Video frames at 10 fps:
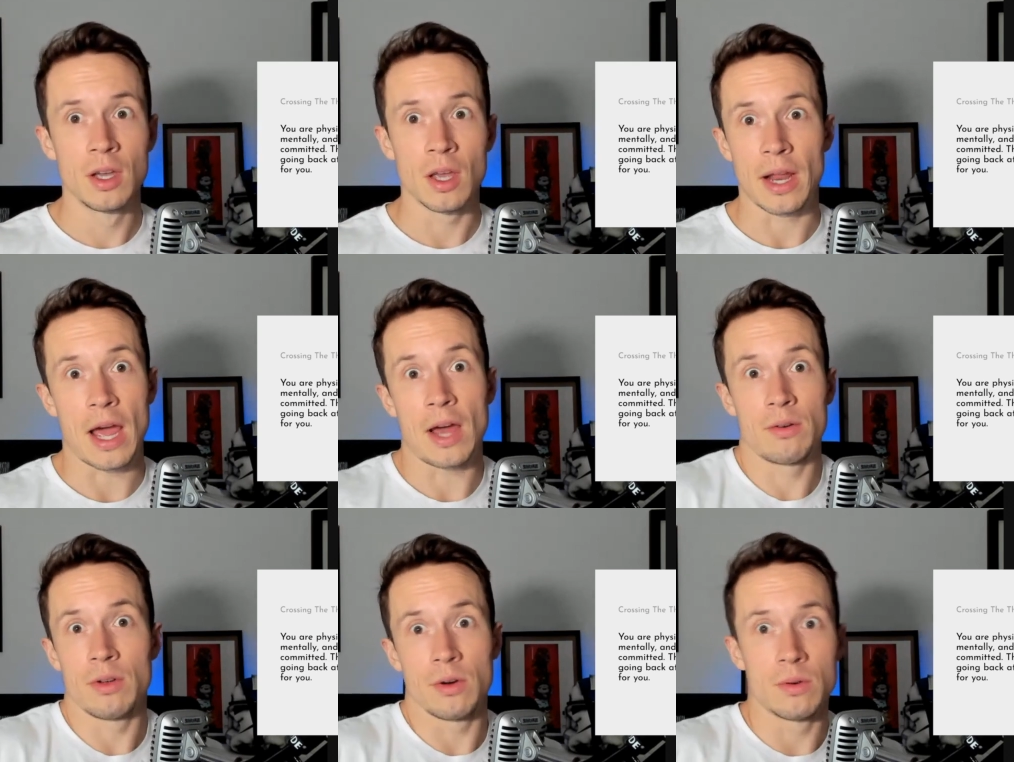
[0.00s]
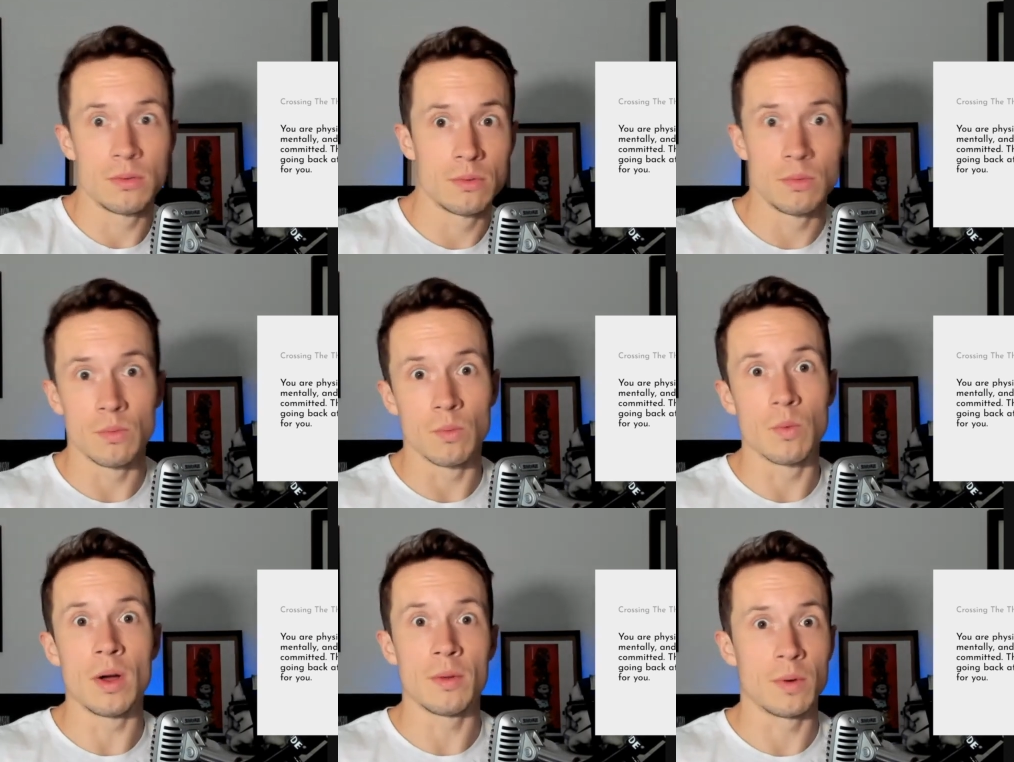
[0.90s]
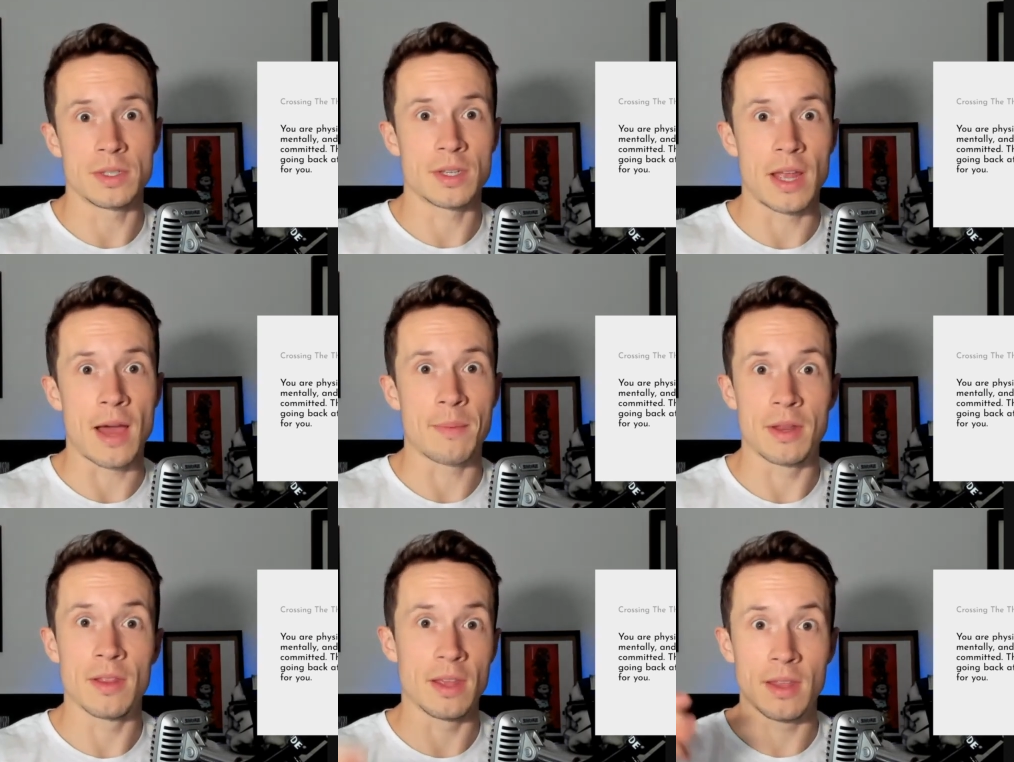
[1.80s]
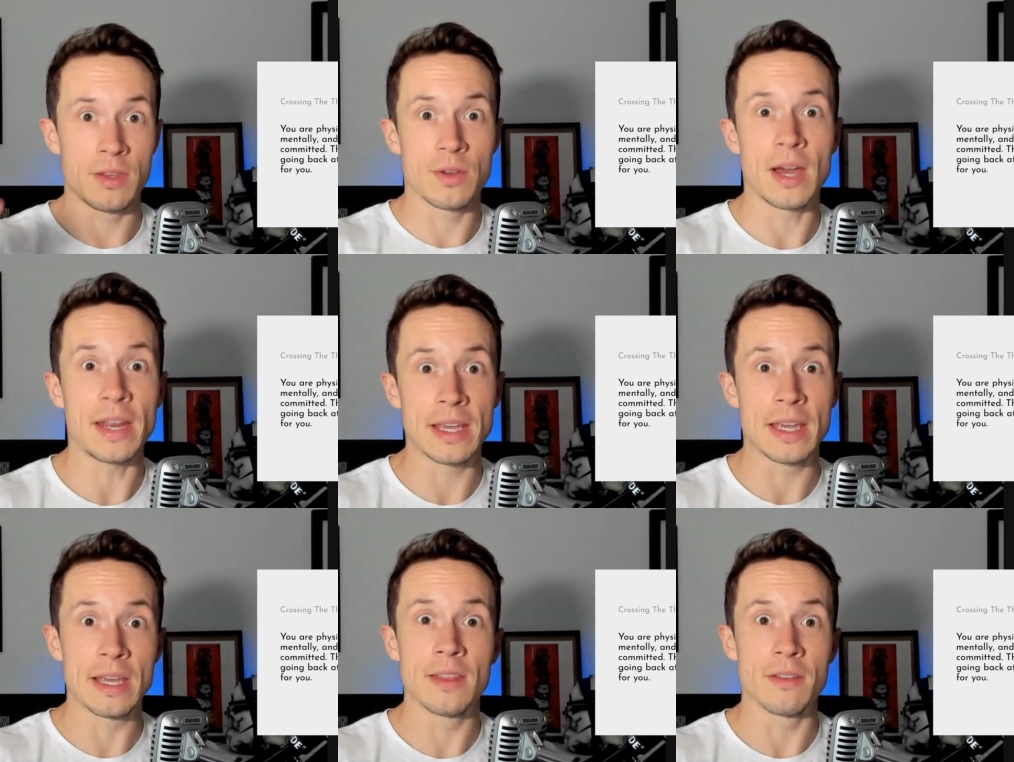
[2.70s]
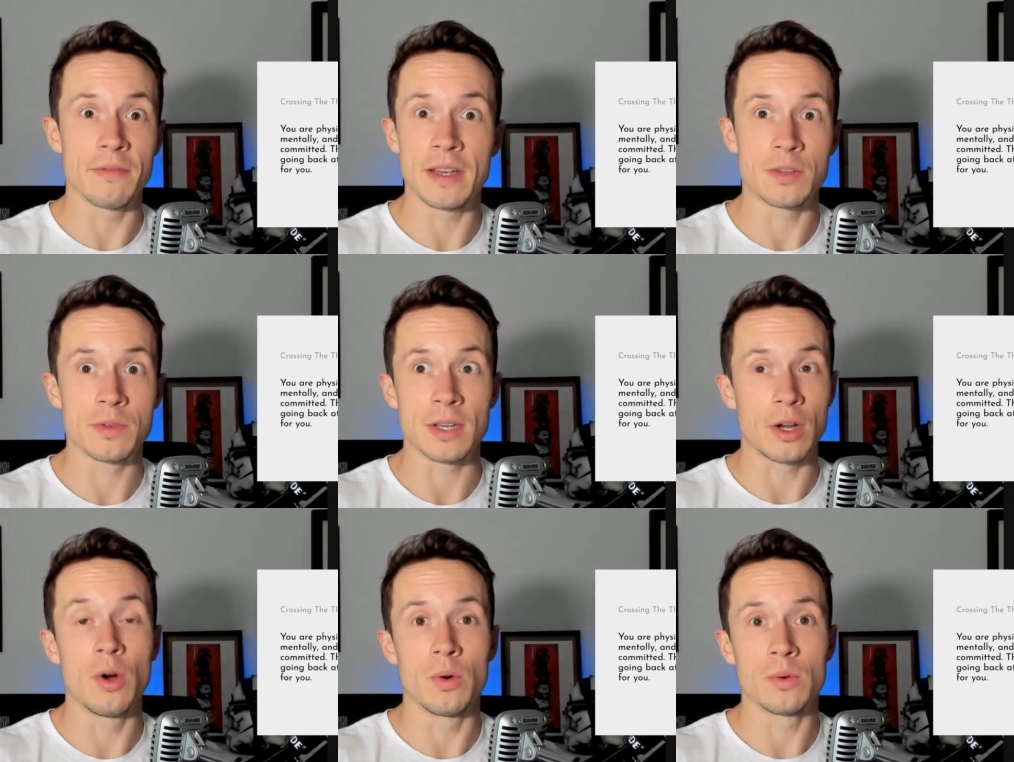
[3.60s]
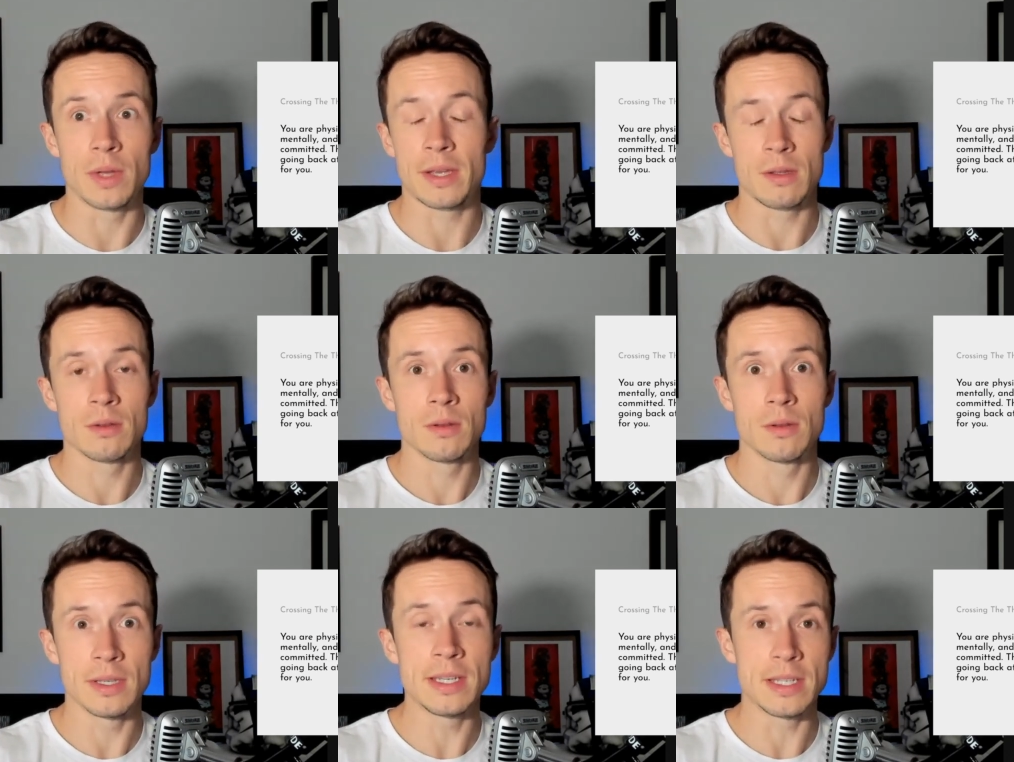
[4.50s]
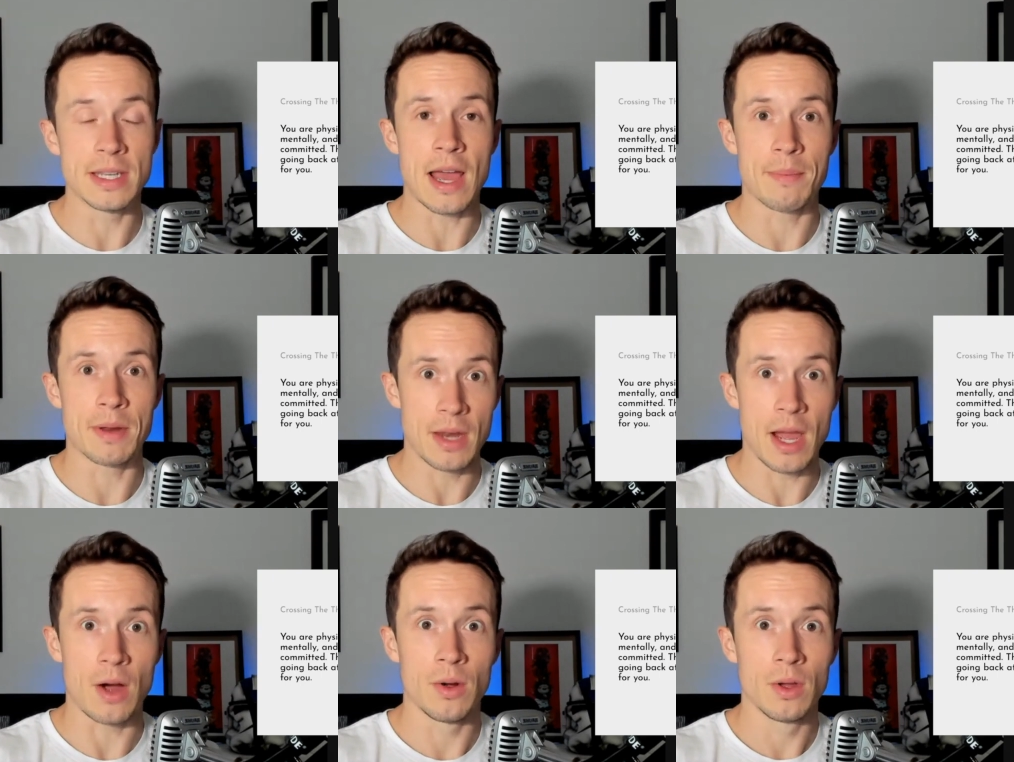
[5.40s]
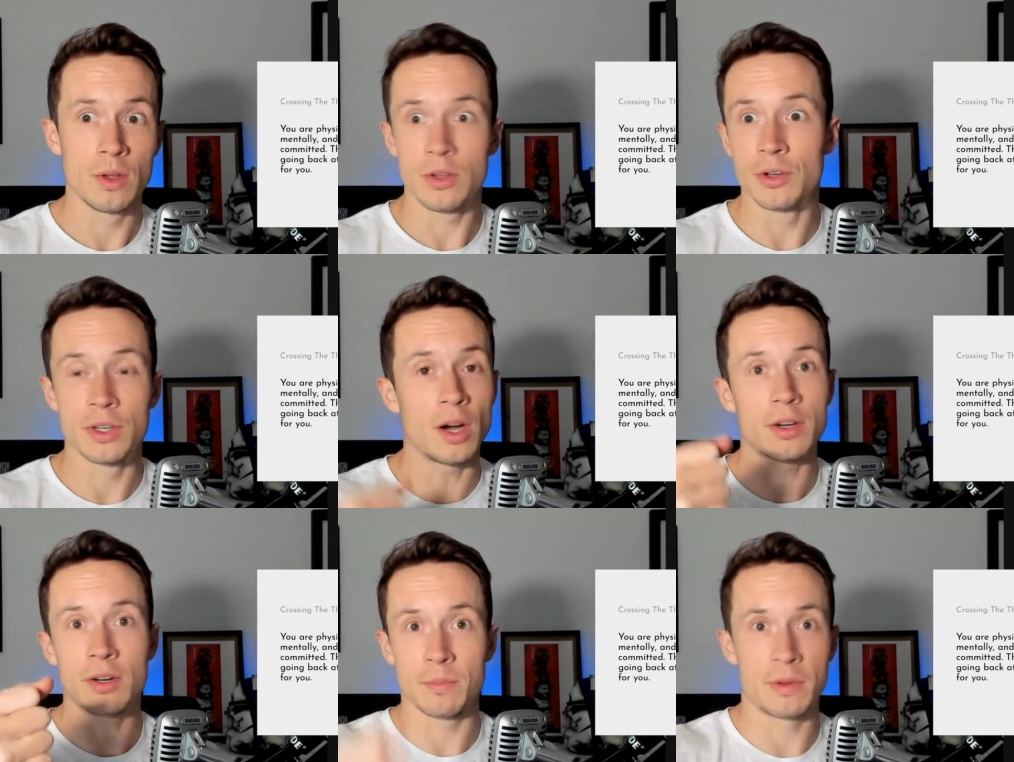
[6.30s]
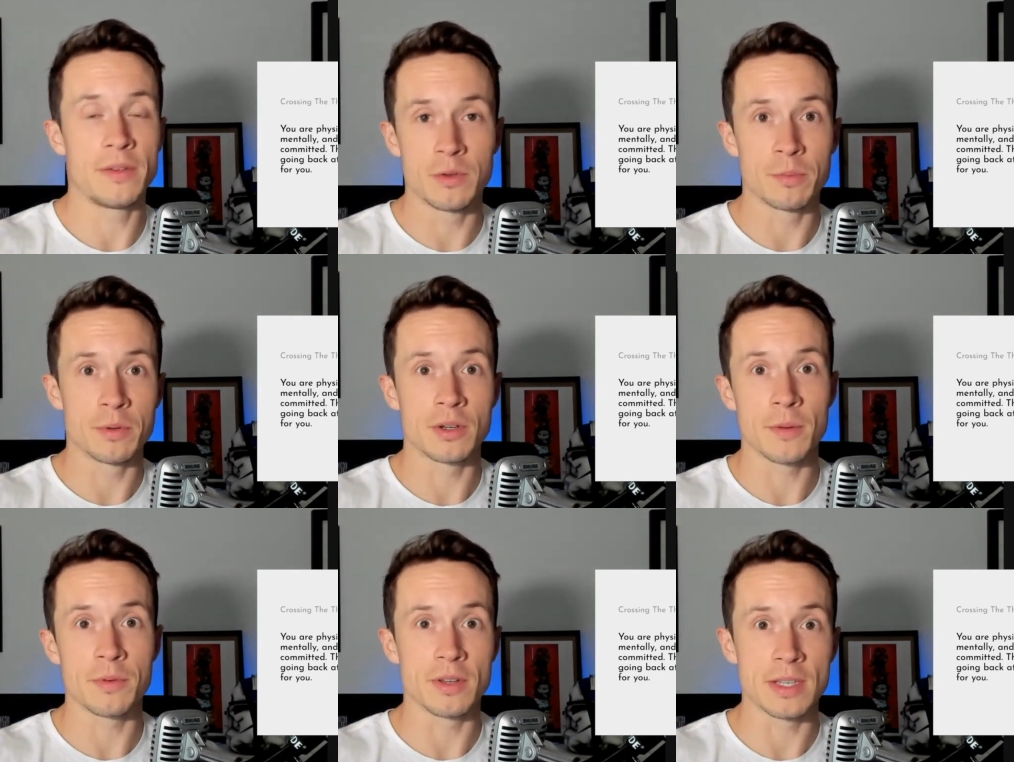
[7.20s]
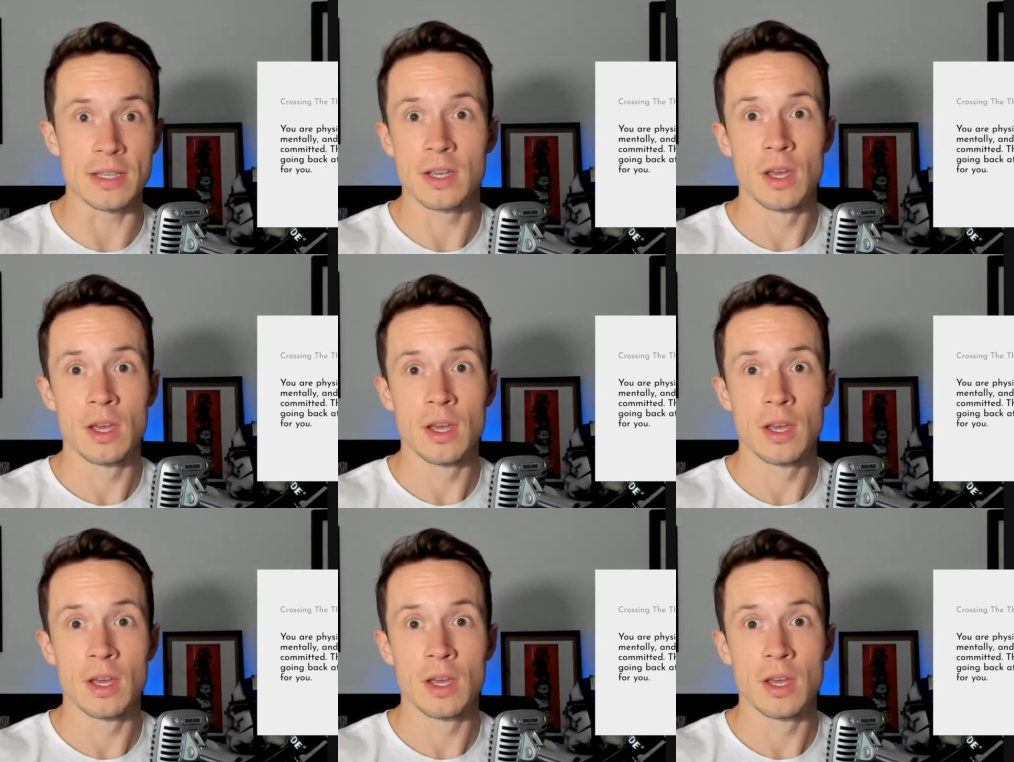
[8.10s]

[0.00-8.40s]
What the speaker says: like, I don't know what's going to happen. And you kind of get hit in the face where it's like, oh, like this needs to happen now. Your doctor gives you a prescription, says,